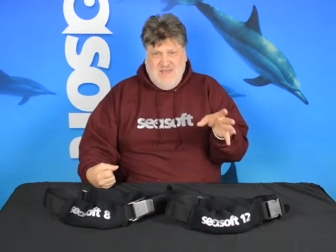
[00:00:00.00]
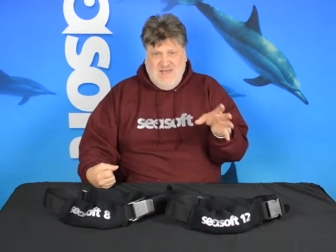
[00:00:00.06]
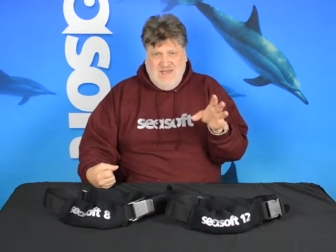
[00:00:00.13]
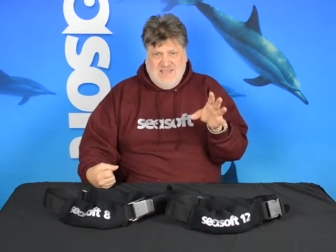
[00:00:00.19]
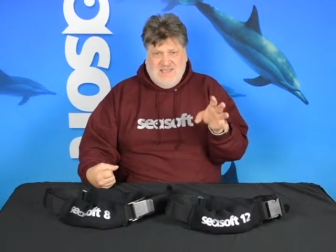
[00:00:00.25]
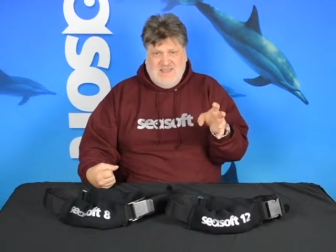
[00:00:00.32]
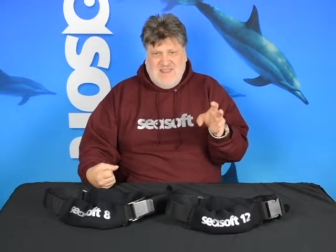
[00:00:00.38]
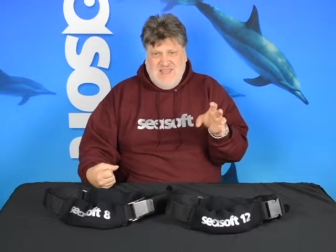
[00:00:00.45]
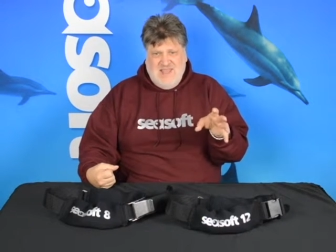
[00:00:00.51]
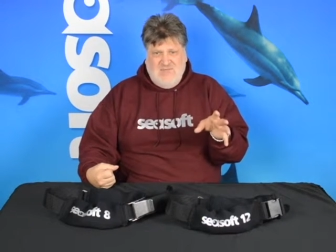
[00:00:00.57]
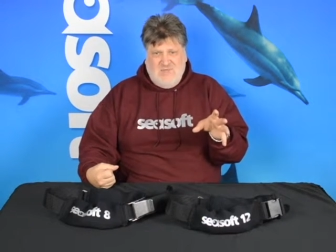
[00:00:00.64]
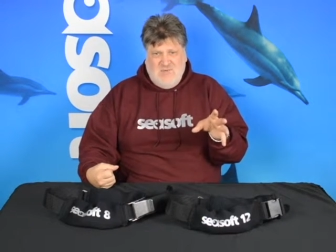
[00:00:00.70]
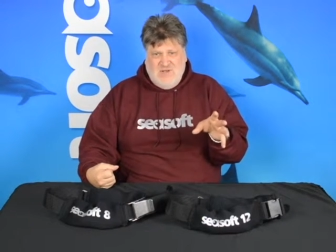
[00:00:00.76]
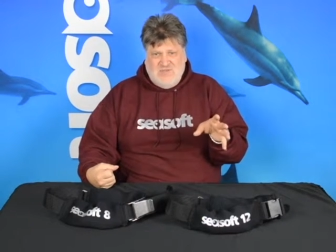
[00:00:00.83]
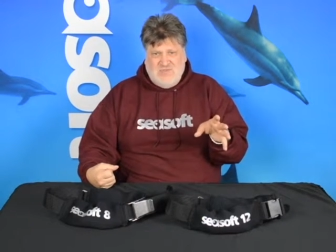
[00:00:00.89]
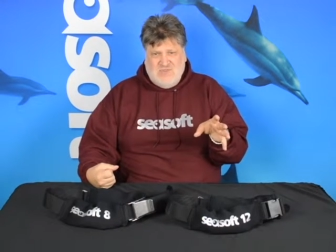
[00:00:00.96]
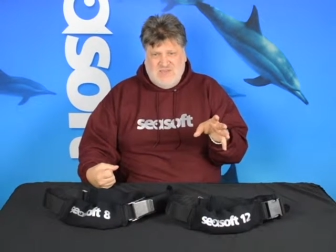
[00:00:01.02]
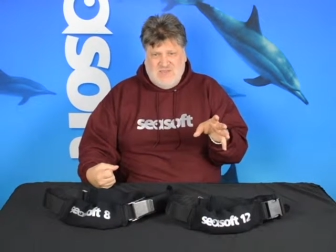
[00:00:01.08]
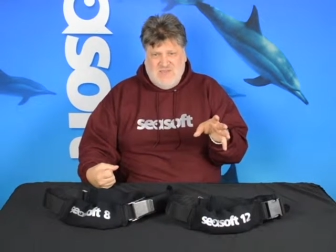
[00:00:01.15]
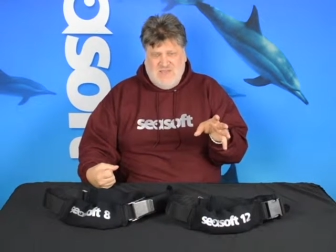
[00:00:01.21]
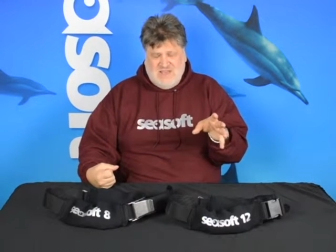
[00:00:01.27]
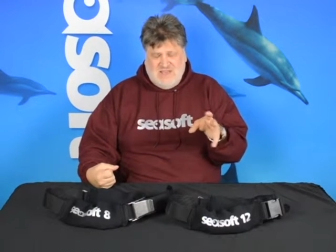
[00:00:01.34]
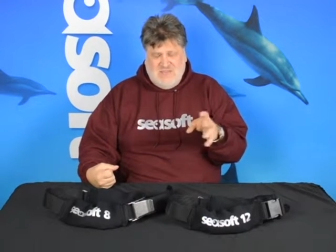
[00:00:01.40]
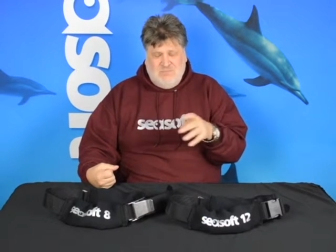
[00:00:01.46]
I could have what's
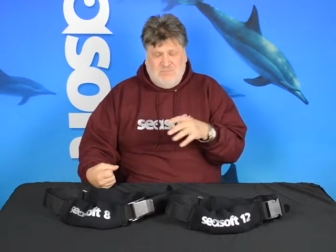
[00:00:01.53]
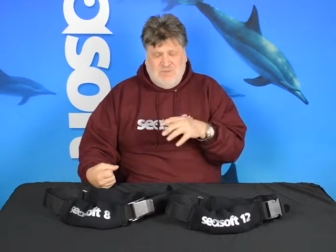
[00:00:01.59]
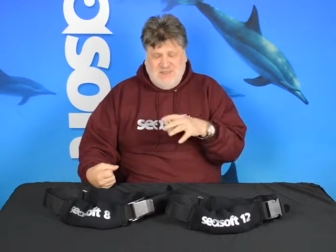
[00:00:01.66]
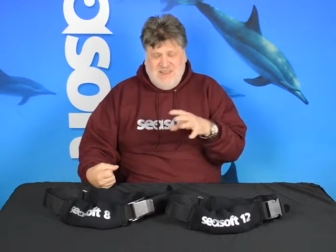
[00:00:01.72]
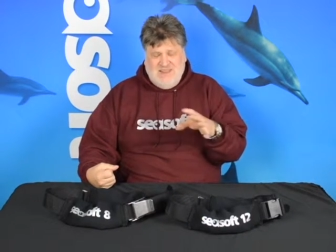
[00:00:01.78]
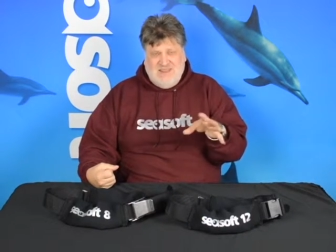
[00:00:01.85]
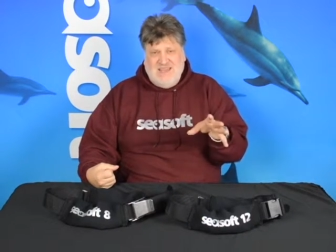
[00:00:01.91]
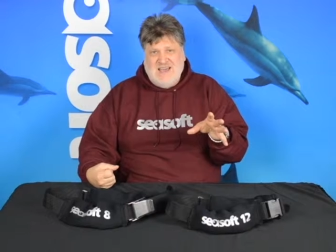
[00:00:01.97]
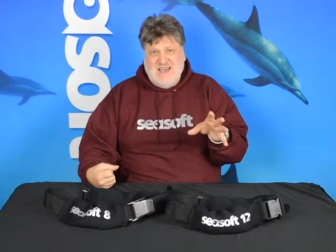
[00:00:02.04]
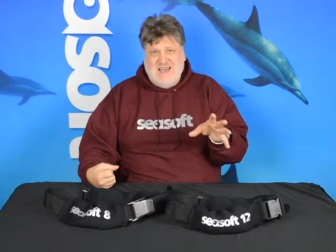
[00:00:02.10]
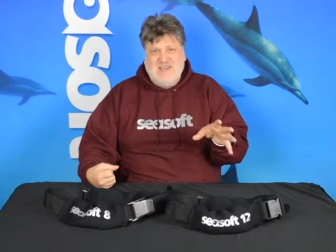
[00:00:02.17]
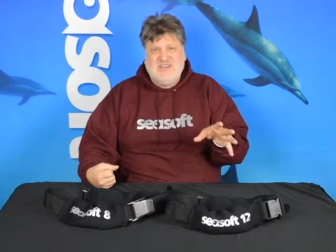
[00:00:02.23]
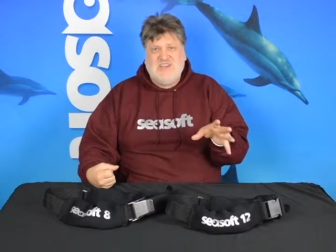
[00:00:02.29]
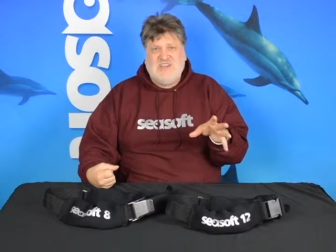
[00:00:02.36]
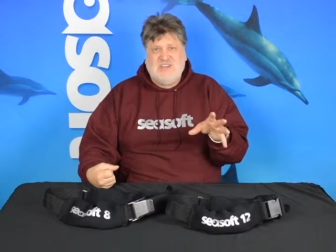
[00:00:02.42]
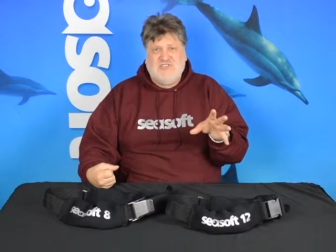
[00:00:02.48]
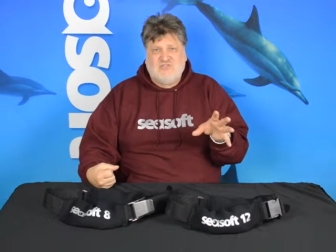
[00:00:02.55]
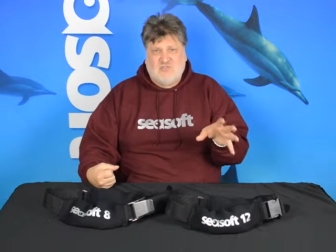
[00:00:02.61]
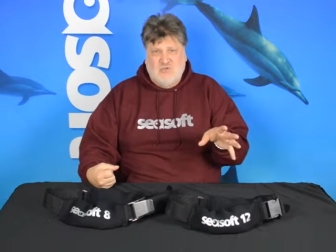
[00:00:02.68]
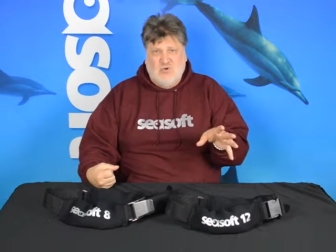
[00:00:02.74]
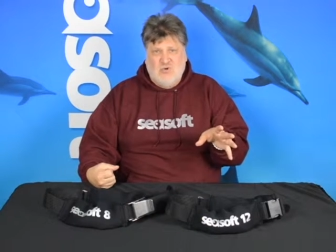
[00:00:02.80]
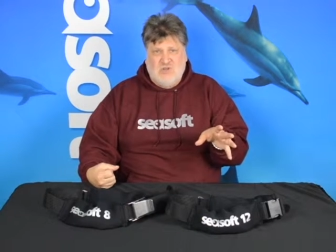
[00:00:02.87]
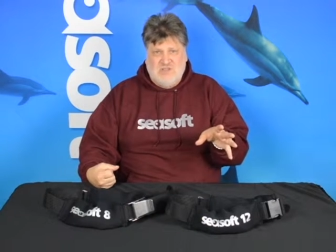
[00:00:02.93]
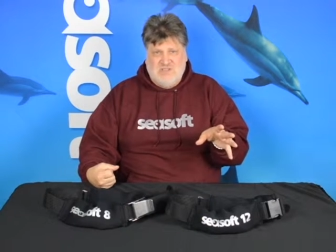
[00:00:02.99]
a completely
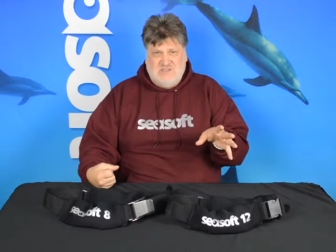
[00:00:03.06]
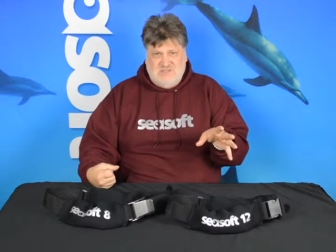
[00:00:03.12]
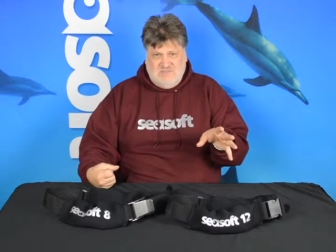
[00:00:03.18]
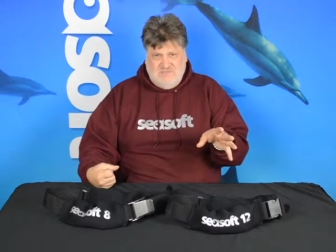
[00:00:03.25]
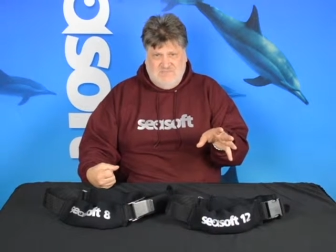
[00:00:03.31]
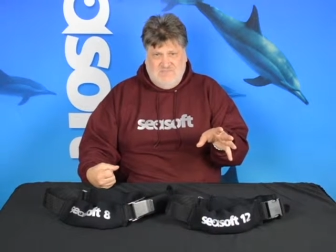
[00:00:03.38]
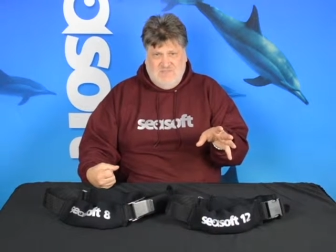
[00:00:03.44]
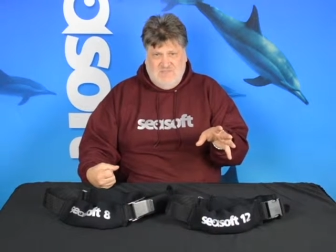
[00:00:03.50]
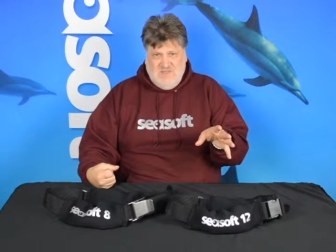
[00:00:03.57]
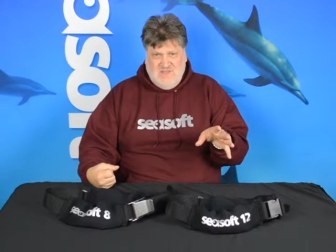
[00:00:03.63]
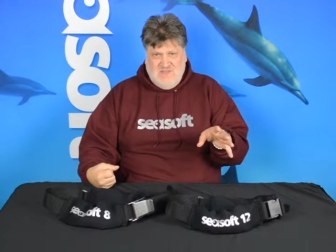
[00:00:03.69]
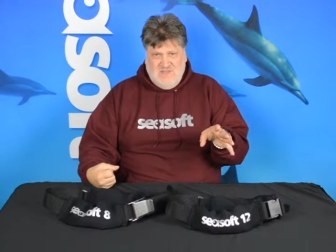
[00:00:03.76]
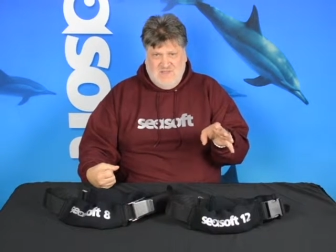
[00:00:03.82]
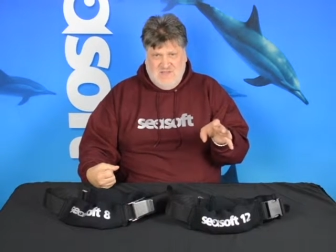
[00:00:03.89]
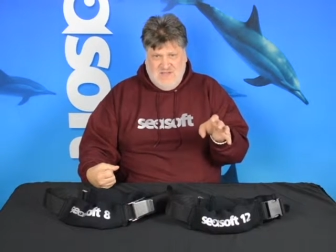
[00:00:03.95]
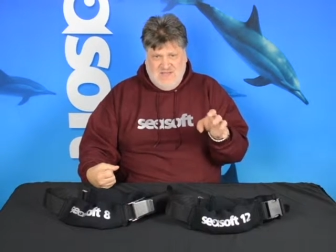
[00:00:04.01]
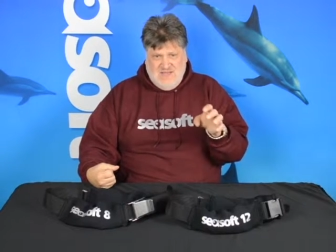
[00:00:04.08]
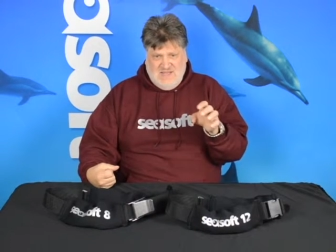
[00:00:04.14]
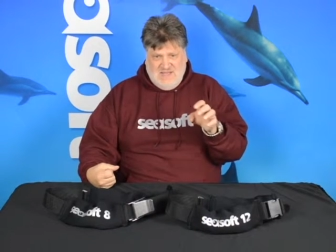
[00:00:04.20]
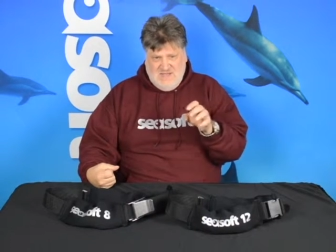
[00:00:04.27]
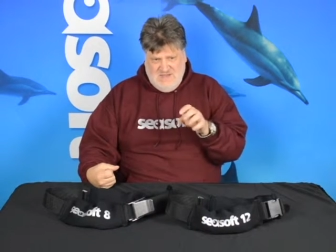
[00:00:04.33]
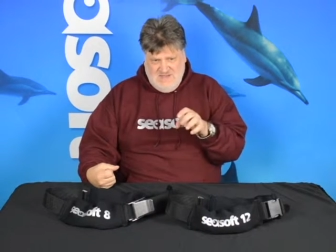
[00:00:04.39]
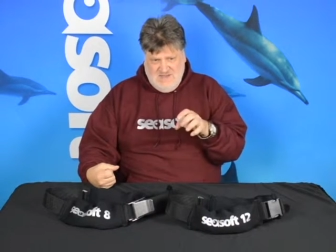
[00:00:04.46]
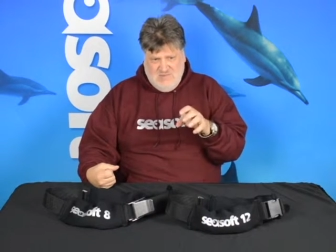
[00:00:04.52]
uncontrolled
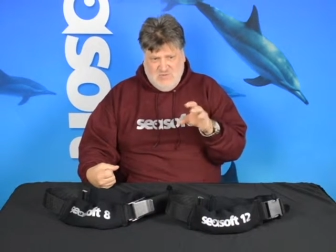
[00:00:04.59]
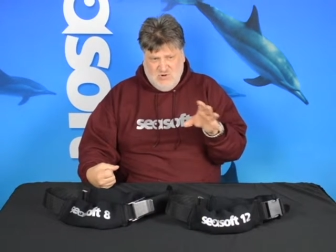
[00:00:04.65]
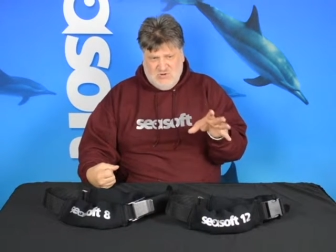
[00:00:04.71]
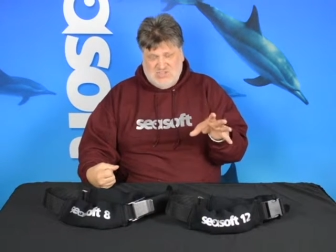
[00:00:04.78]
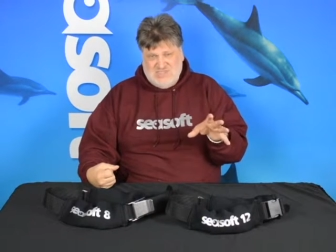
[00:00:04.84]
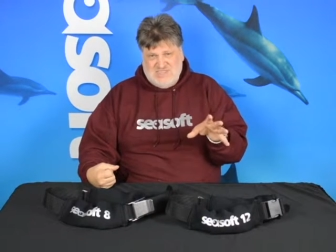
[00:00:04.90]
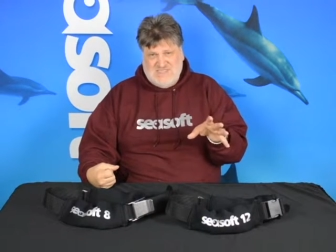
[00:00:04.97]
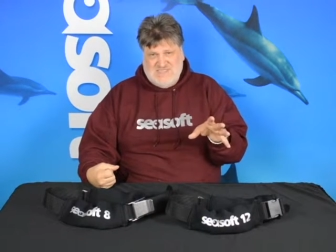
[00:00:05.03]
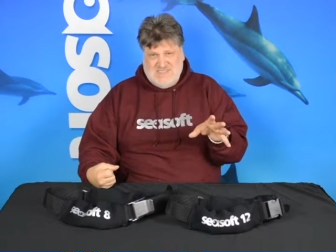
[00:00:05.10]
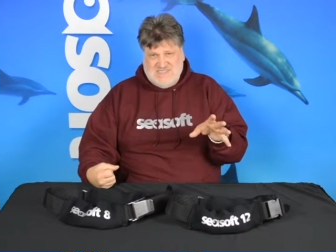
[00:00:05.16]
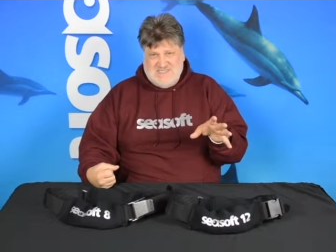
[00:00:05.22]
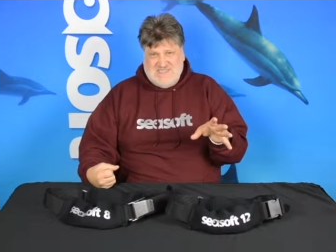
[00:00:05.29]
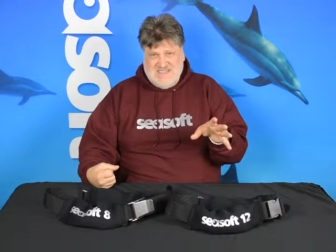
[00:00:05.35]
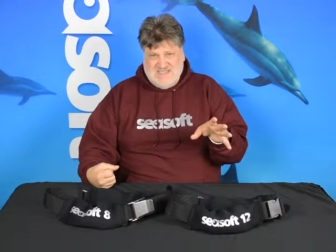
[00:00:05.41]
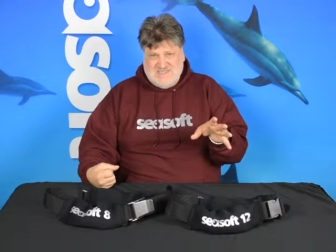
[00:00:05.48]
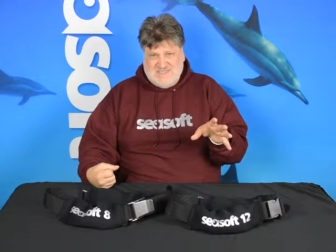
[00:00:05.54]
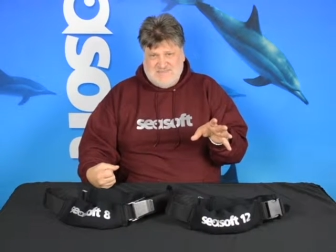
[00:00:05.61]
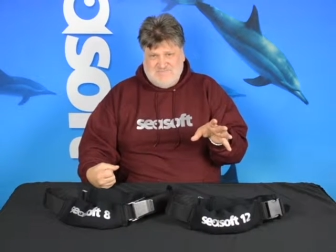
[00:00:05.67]
emergency ascent.